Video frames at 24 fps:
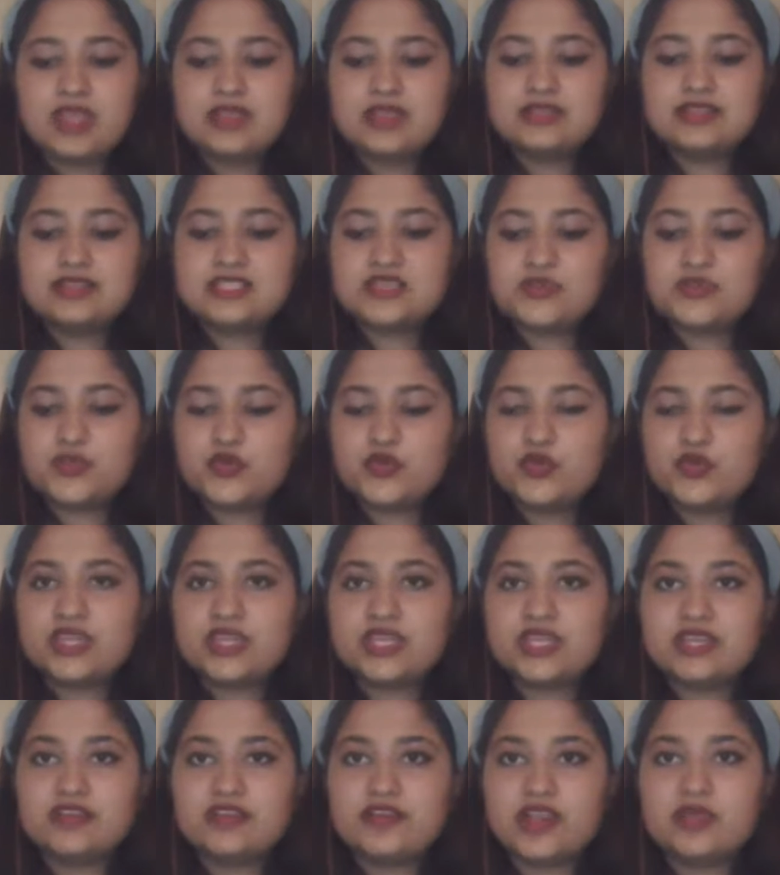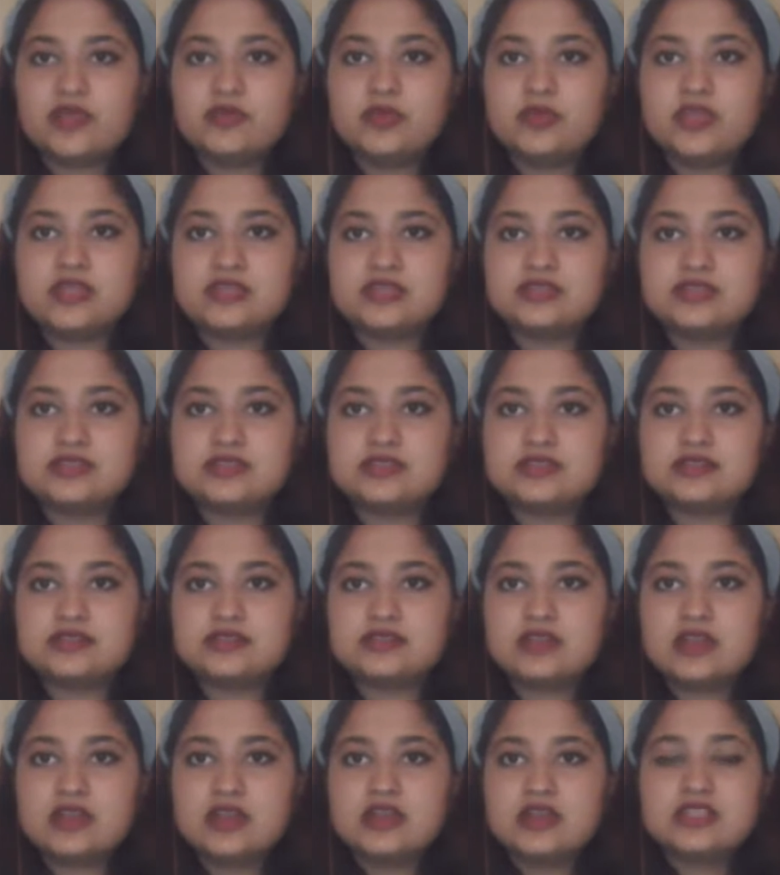This spooky gray mist
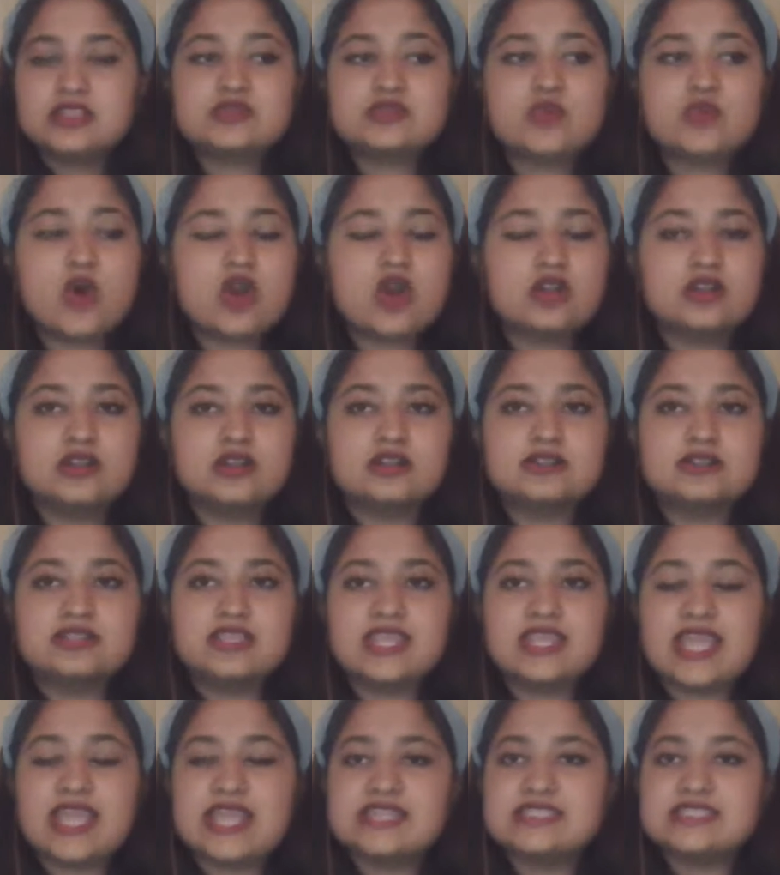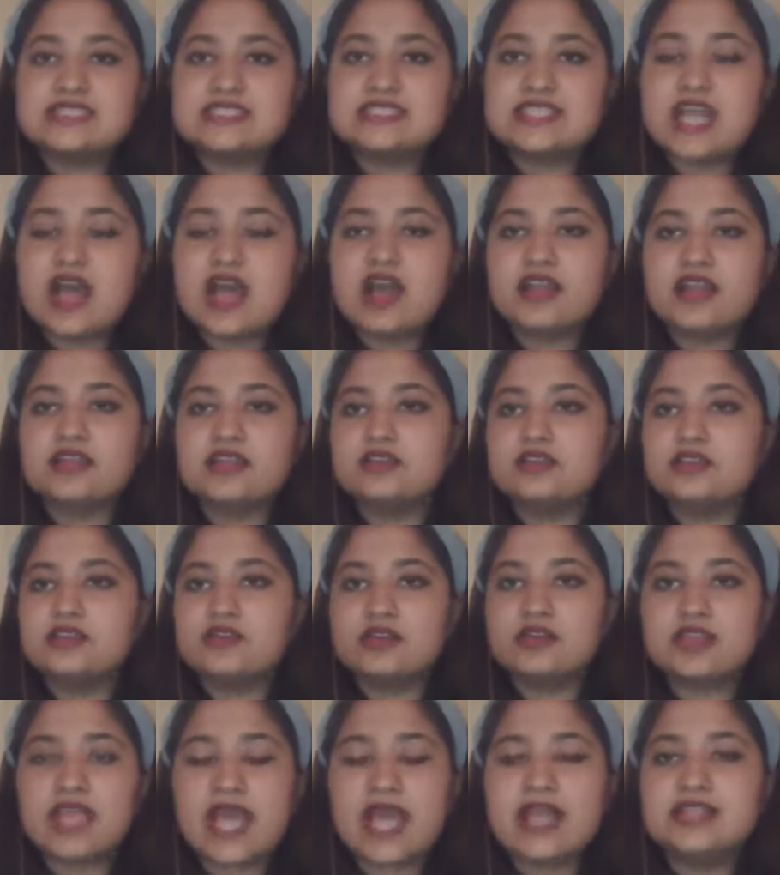swaddled the entire
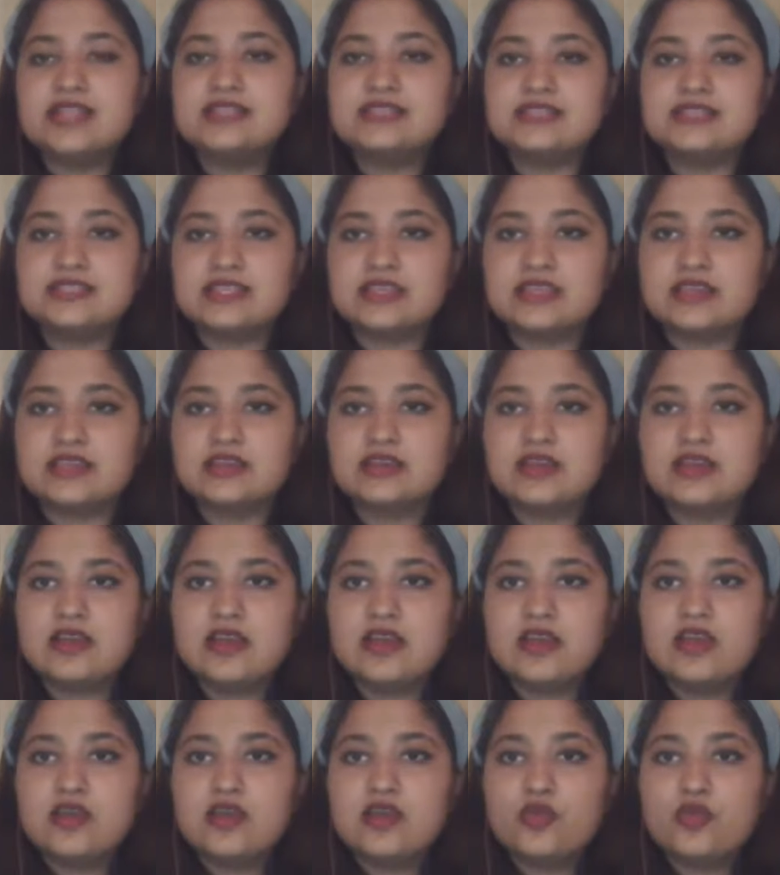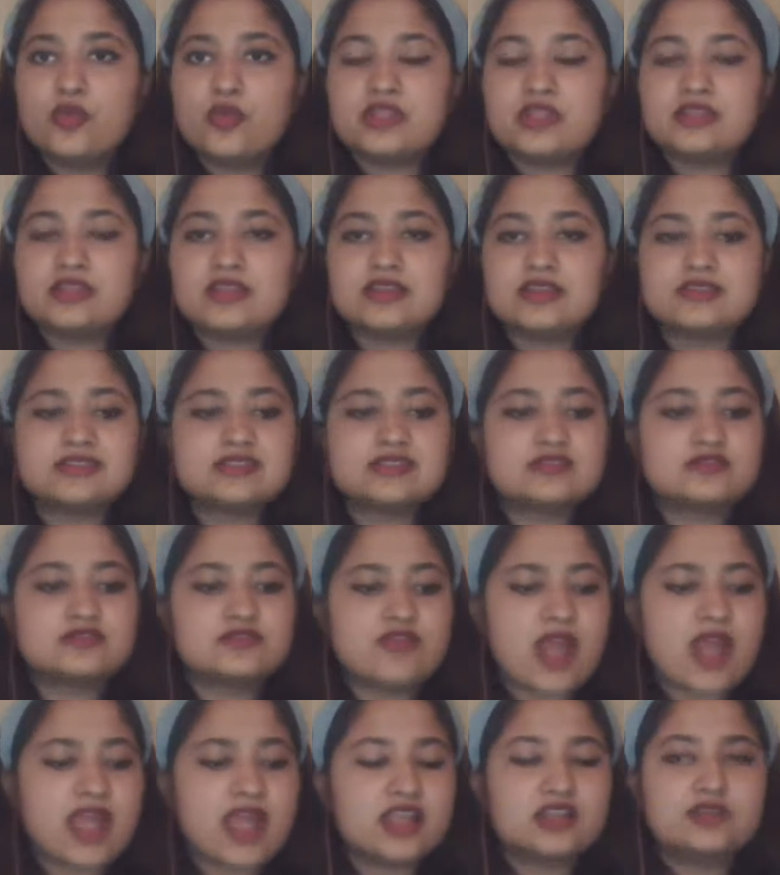locality with its
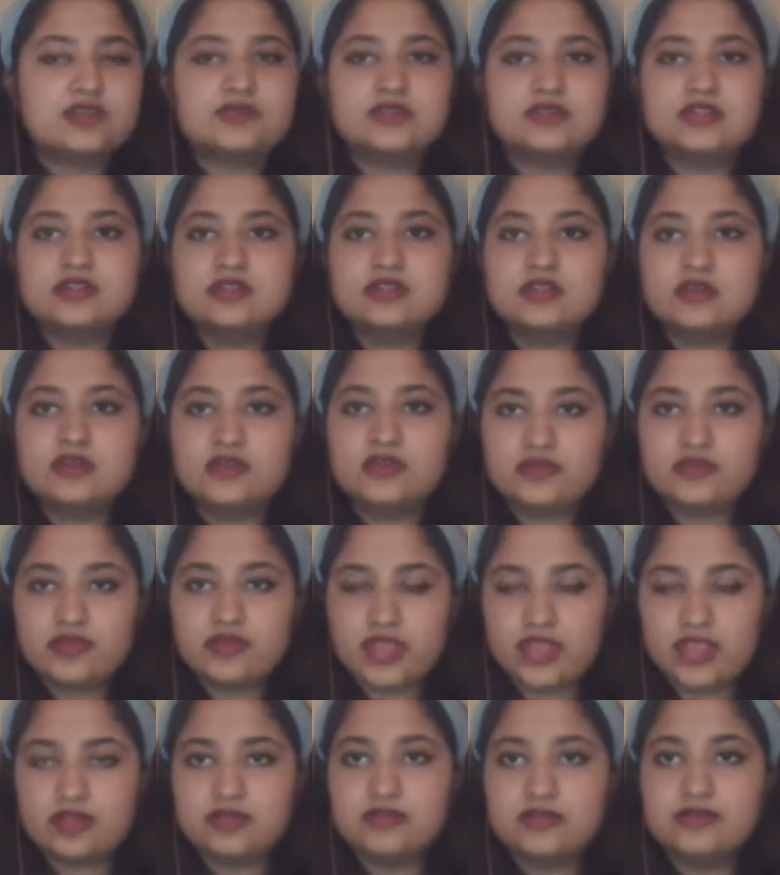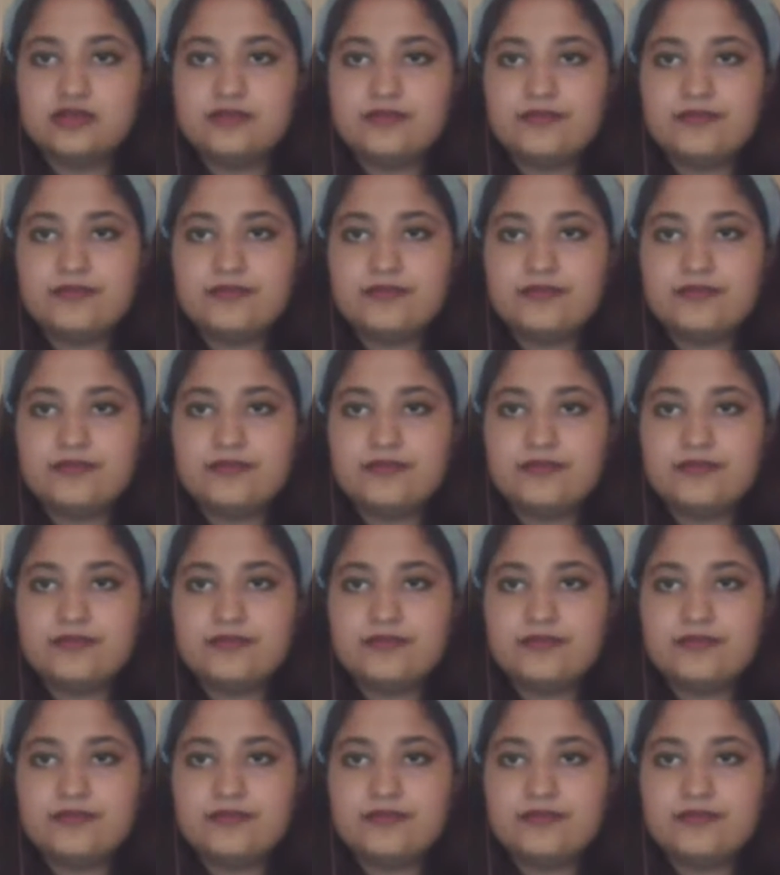tranquil veil.